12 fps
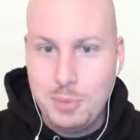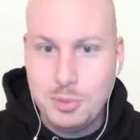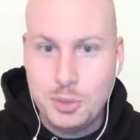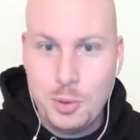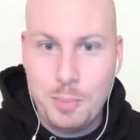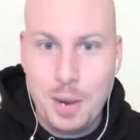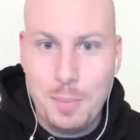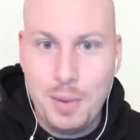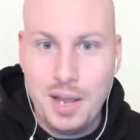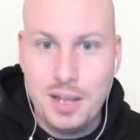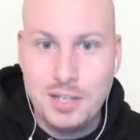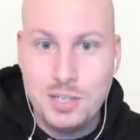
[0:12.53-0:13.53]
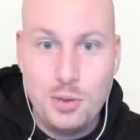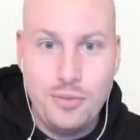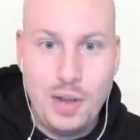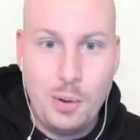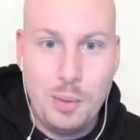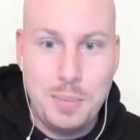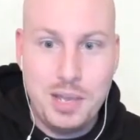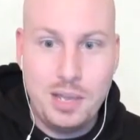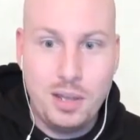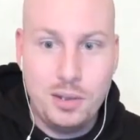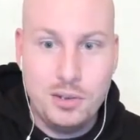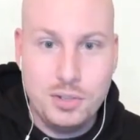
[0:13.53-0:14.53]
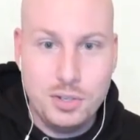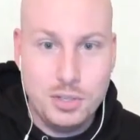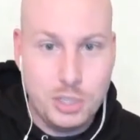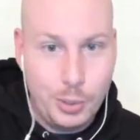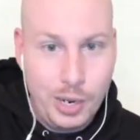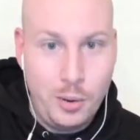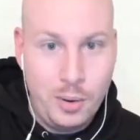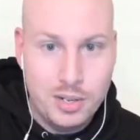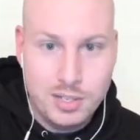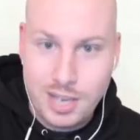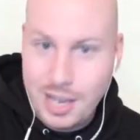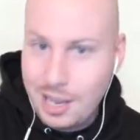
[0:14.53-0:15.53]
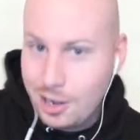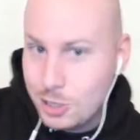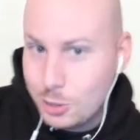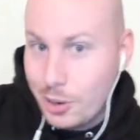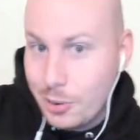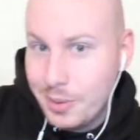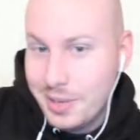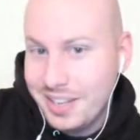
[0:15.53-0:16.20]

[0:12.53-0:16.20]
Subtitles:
joined by my two fellow amigos, Joel. Say hello, Joel.